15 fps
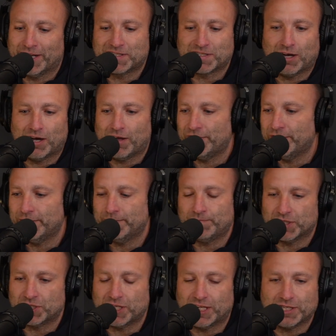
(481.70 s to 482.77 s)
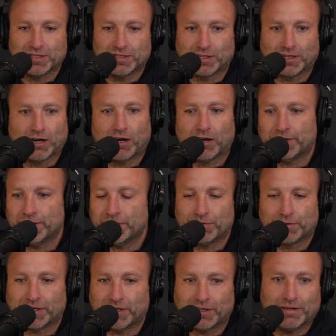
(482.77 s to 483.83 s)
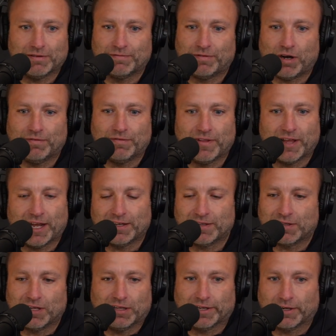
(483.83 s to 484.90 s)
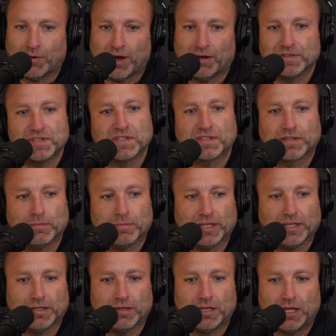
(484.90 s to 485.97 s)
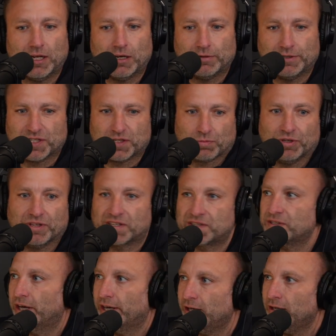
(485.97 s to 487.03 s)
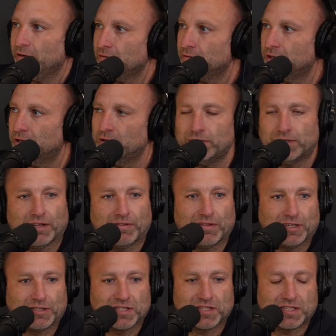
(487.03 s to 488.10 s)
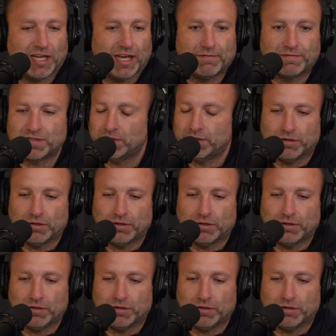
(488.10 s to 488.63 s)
I saw the change in the guard and you were going to get involved in that, I thought like, wow, this is really exciting, and I think just to have,